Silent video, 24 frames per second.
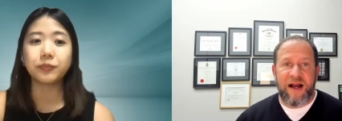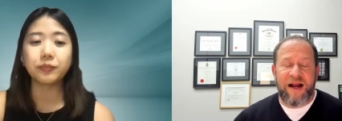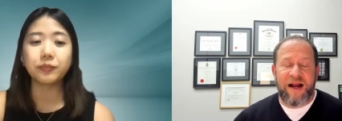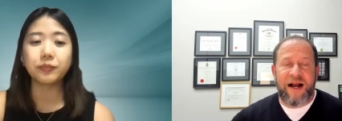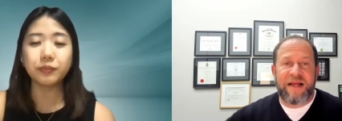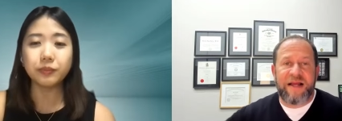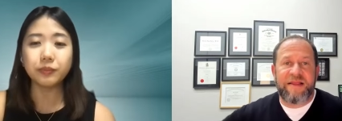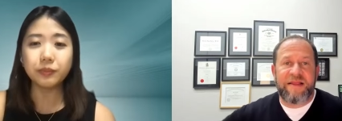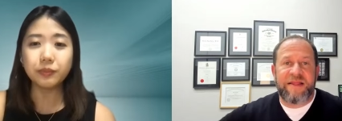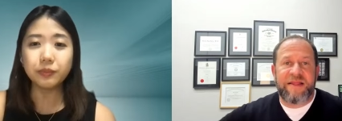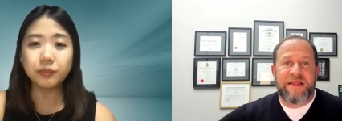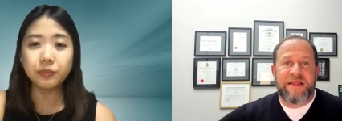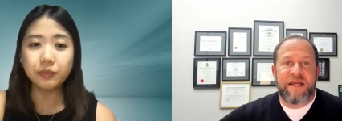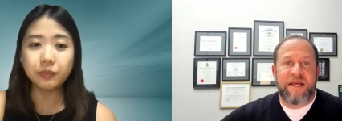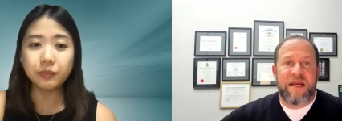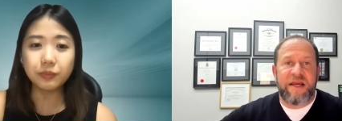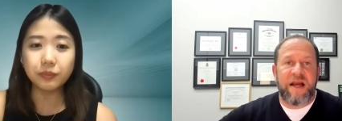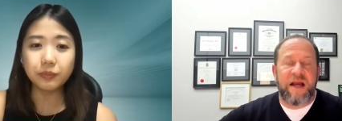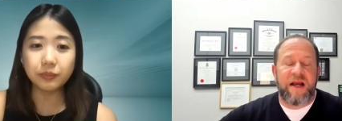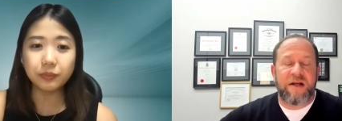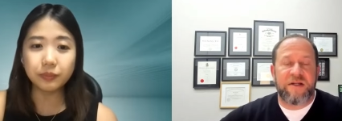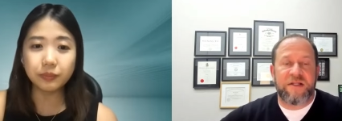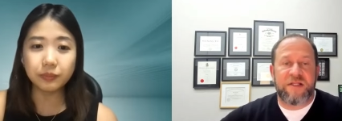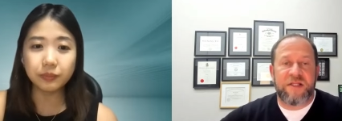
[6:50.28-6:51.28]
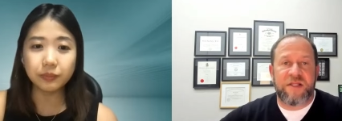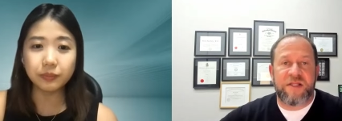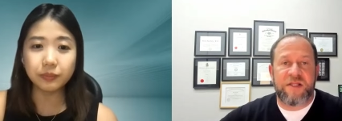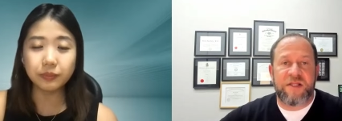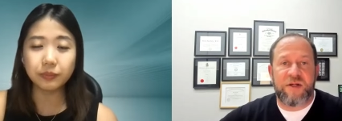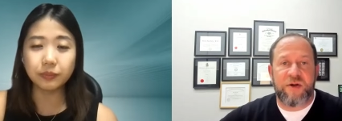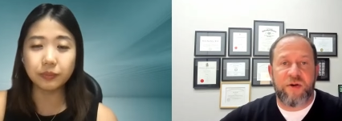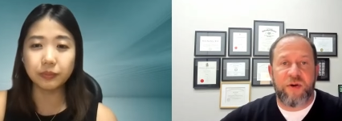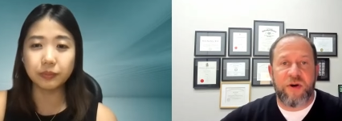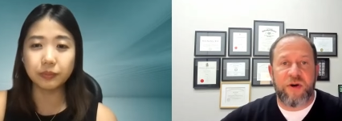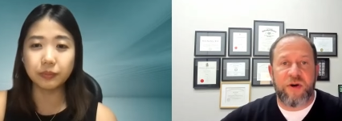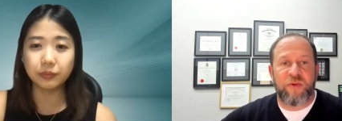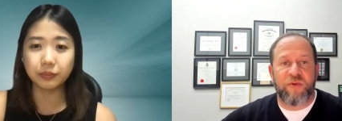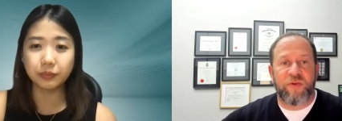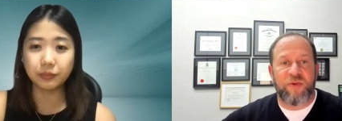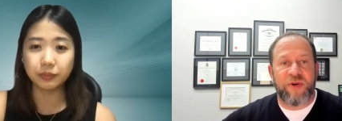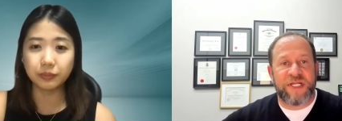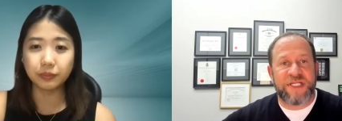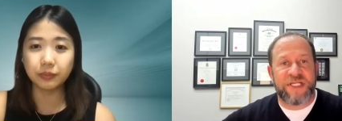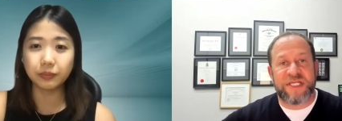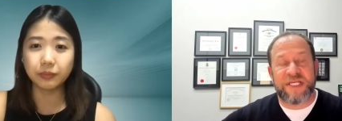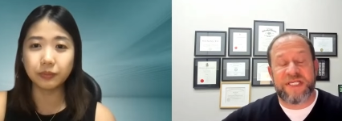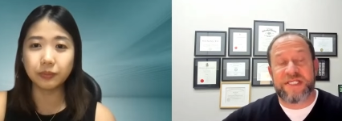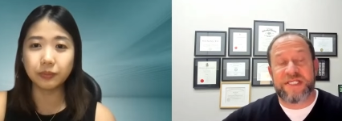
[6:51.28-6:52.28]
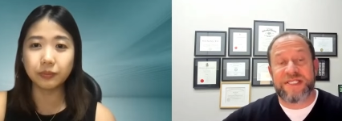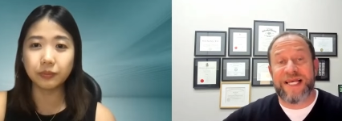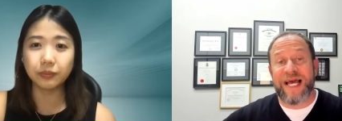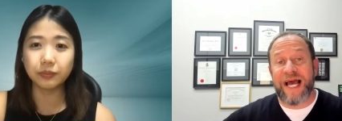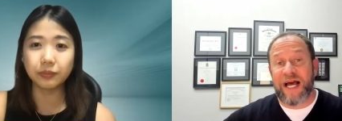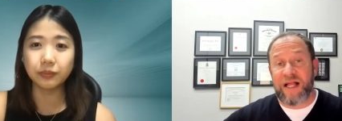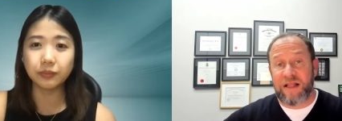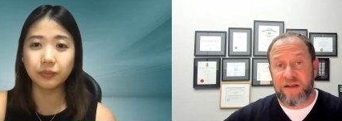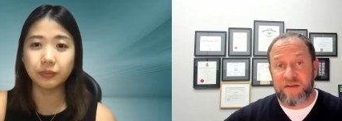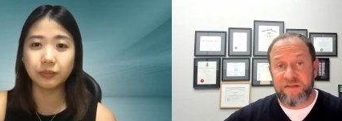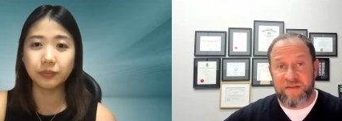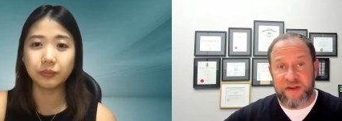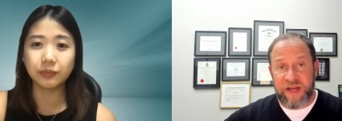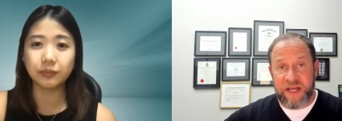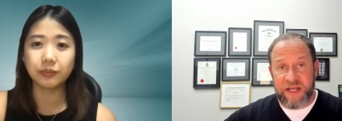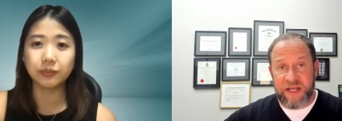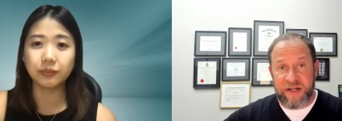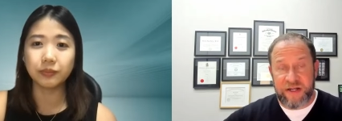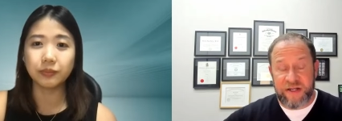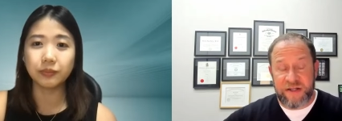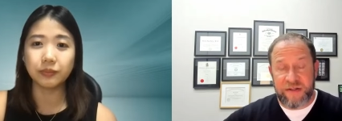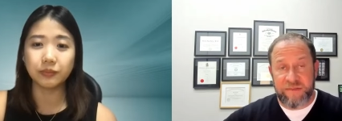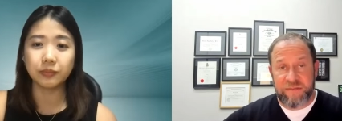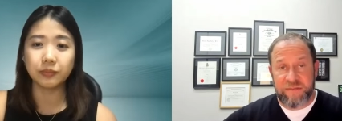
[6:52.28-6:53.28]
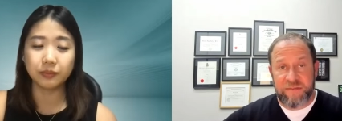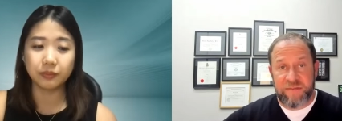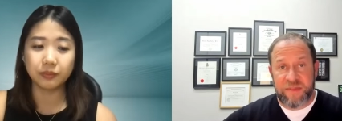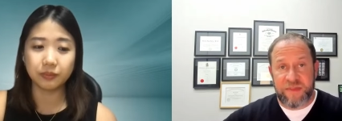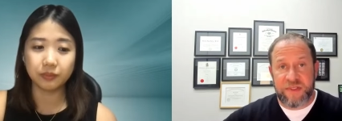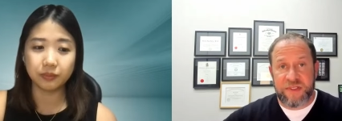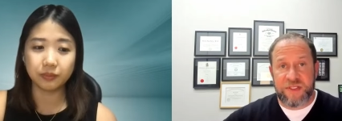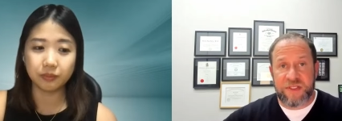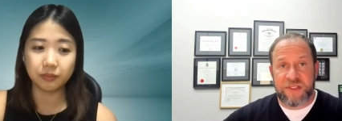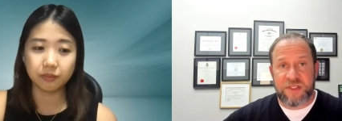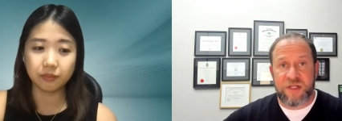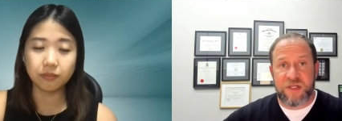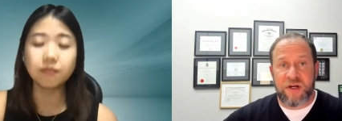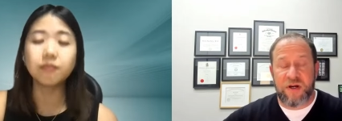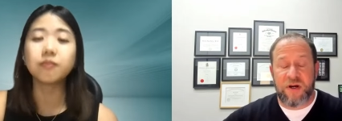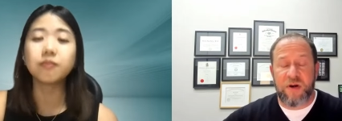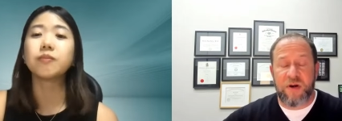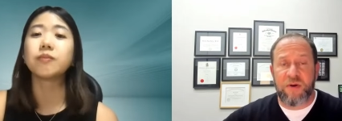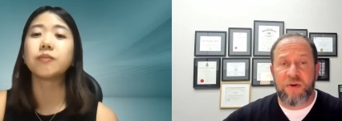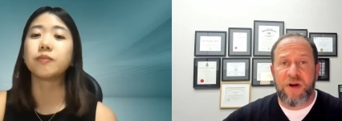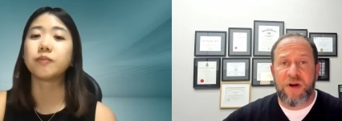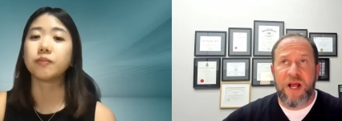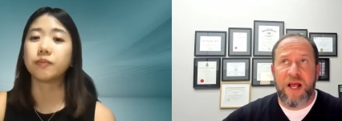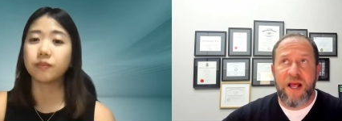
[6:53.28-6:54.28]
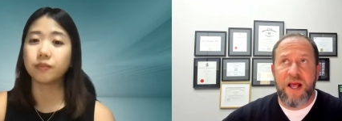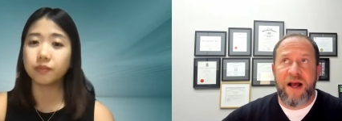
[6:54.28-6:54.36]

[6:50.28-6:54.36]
Speaker 1: I think your risk is elevated. So